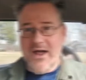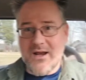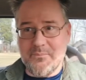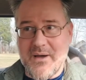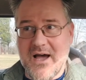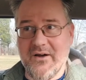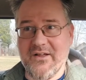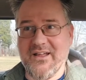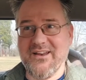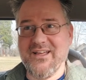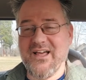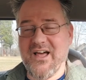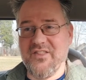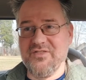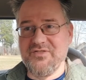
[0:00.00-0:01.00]
write about it
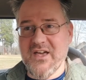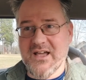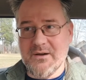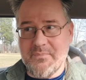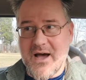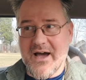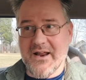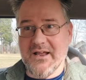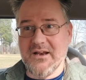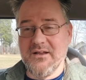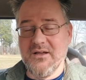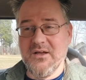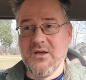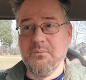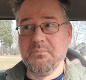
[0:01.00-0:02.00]
and think about it.
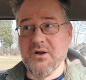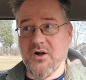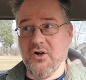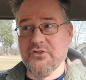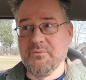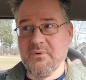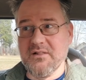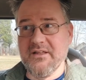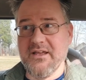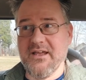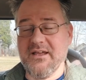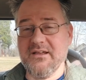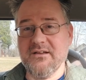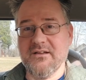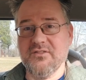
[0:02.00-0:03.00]
But
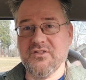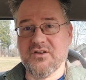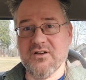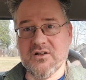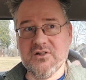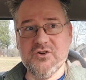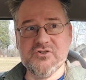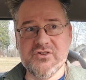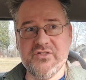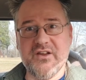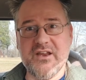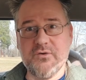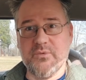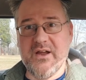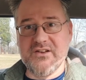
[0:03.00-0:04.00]
ultimately, the conclusion
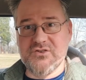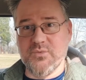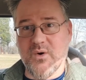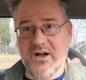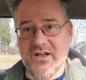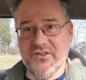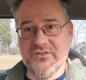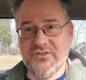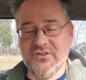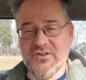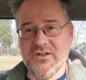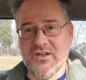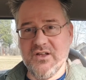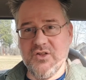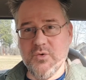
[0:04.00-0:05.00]
that he reached was,
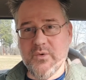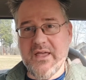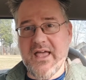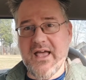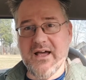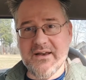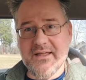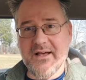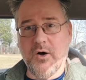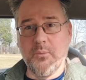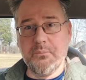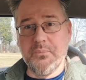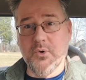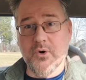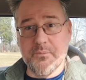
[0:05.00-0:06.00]
you can't
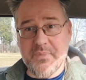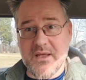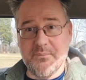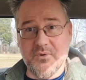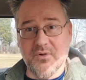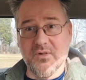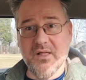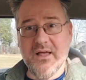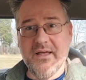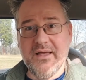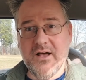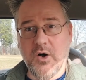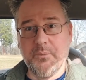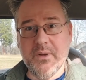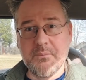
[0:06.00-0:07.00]
help poor people.
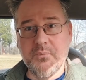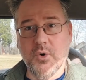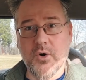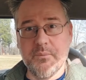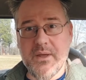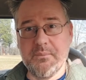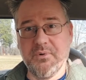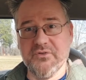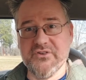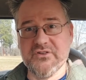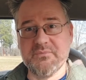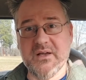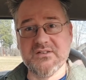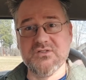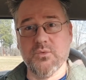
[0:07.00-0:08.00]
Helping poor people
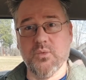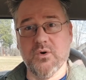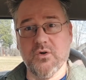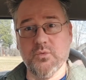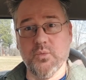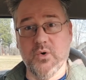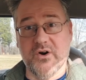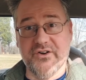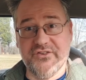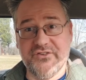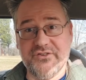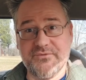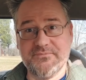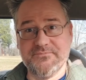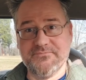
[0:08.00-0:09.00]
just makes the world
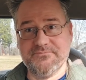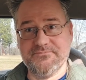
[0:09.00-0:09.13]
worse.